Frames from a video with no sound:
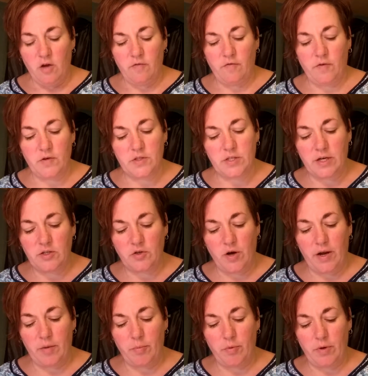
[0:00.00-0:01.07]
First I
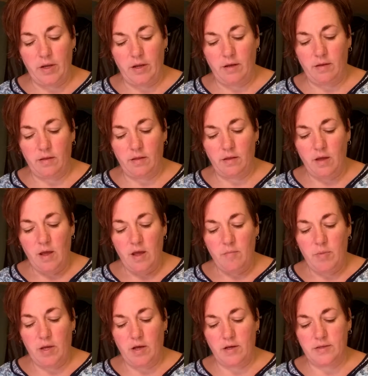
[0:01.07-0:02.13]
try to breathe,
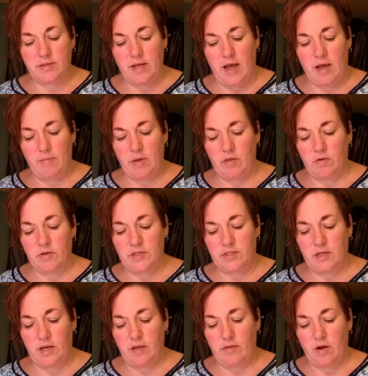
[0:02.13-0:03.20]
because I'm either
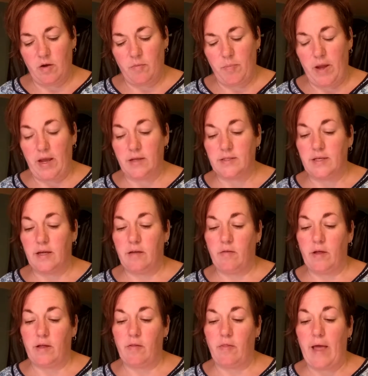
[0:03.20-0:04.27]
sitting there panting
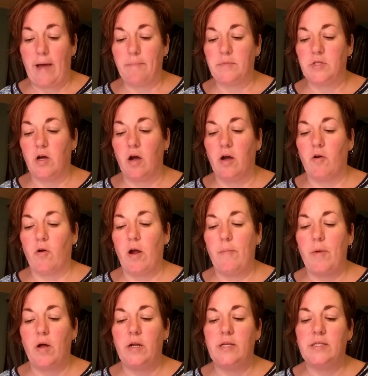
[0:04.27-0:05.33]
like a lapdog or I'm
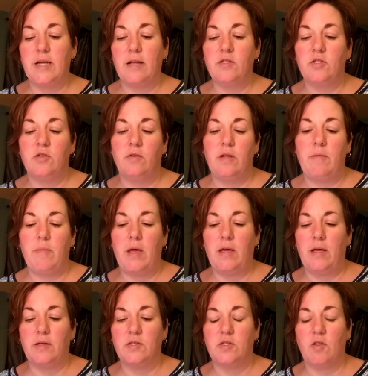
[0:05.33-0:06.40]
unintentionally
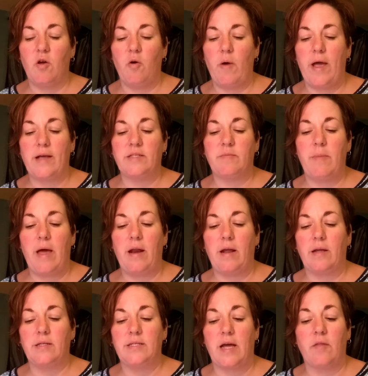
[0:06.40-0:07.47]
making slow
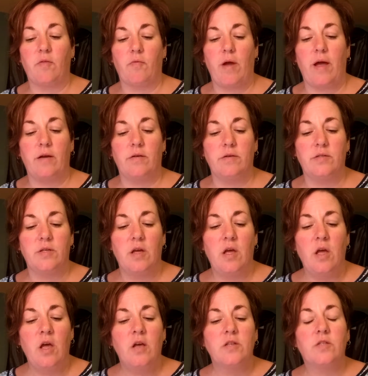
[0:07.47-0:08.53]
asthmatic death rattles,
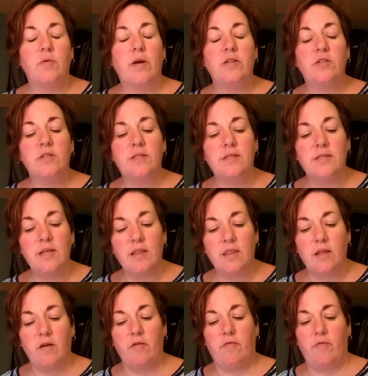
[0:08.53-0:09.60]
so I just sit
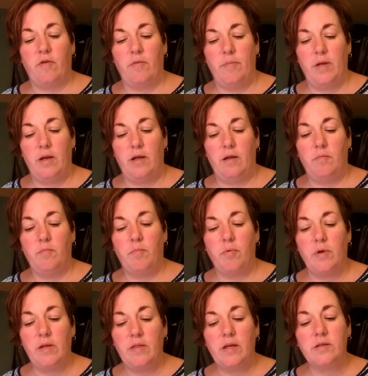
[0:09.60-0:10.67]
there for a minute,
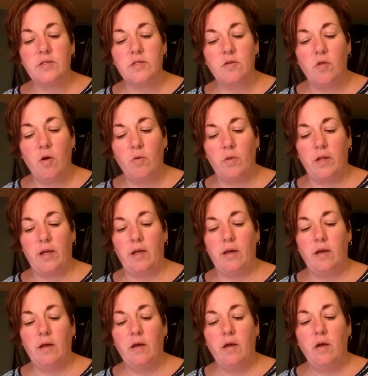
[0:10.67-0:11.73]
breathing slowly,
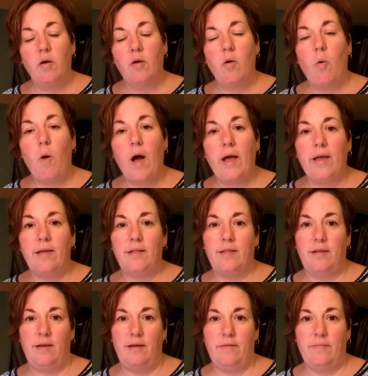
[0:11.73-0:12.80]

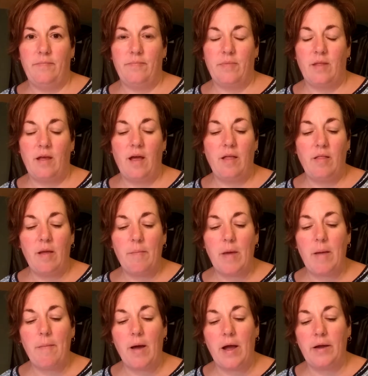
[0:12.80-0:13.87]
quietly. I let
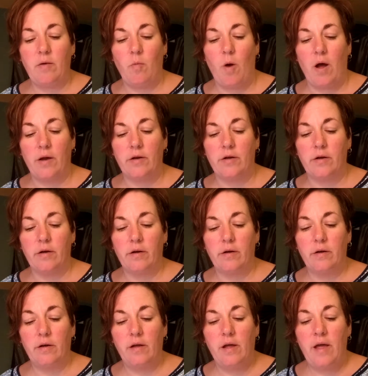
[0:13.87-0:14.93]
my mind wander.
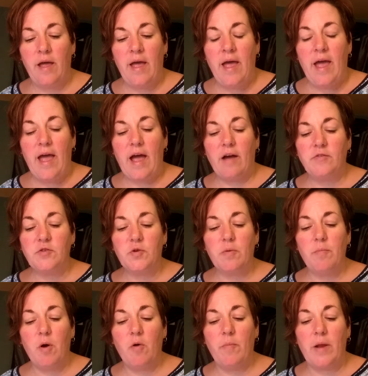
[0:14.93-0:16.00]
After
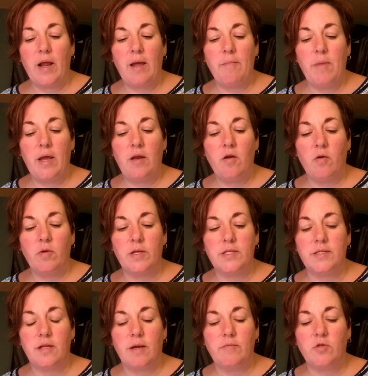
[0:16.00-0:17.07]
a moment, I may
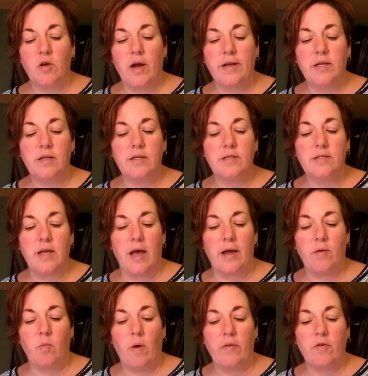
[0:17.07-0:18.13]
notice that I'm trying to
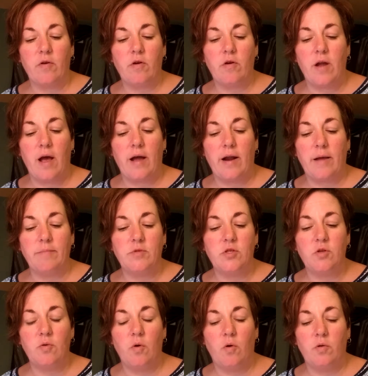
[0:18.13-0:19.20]
decide whether or not I'm
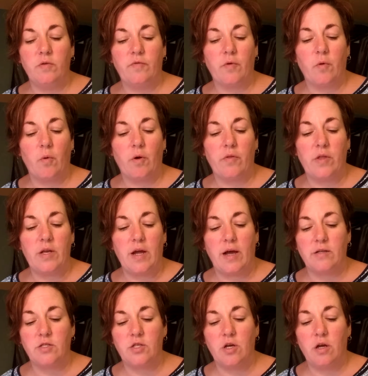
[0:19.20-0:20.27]
too old for
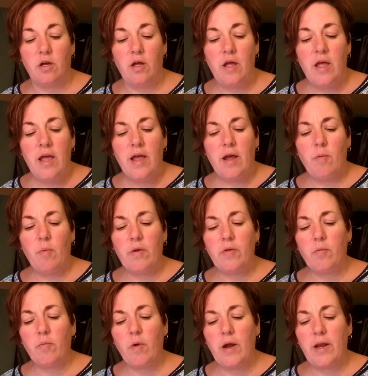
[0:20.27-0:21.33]
orthodontia and
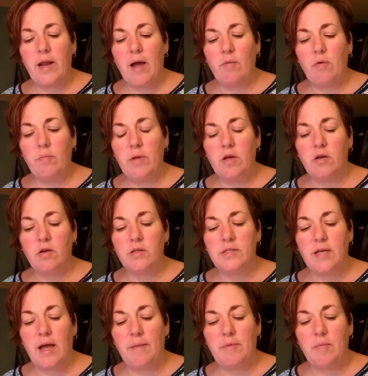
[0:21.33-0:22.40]
whether right now would be a good
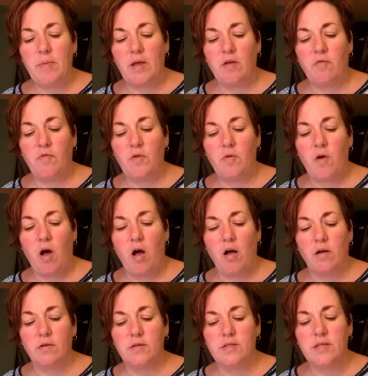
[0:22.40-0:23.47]
time to make a few
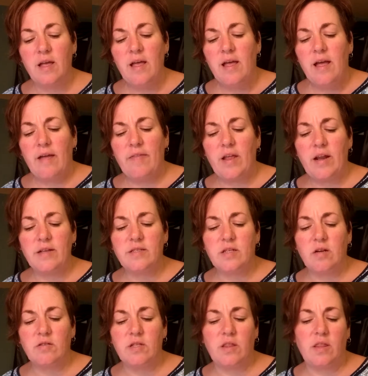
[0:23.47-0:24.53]
calls. And then I
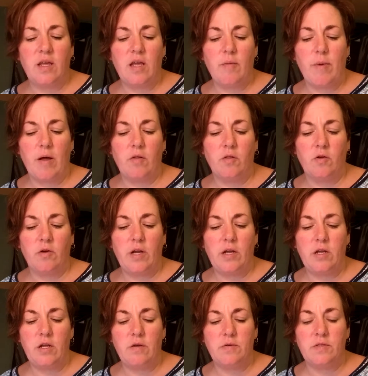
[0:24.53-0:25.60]
start to think about learning
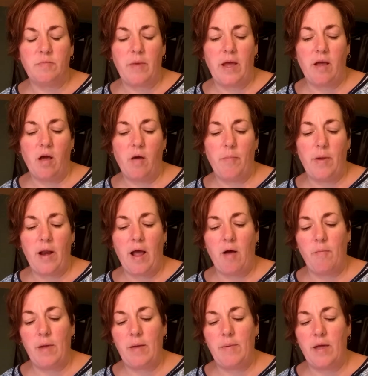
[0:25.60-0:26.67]
to use makeup and how
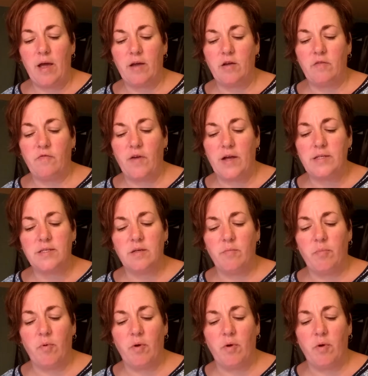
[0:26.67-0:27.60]
maybe I could find some